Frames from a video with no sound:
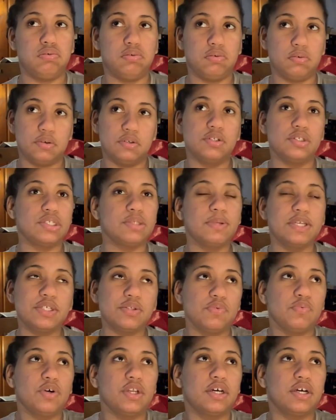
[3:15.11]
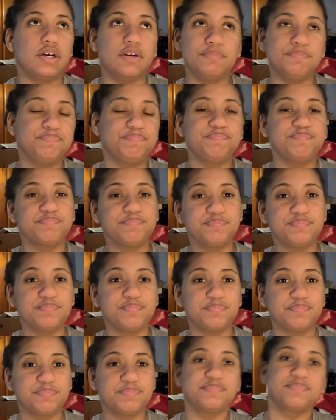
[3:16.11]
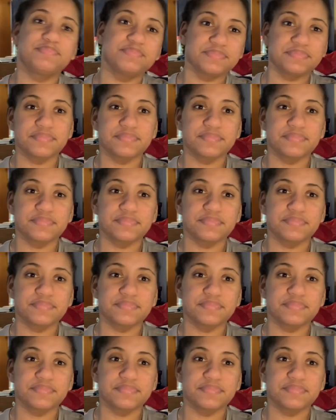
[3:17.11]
it just makes me want to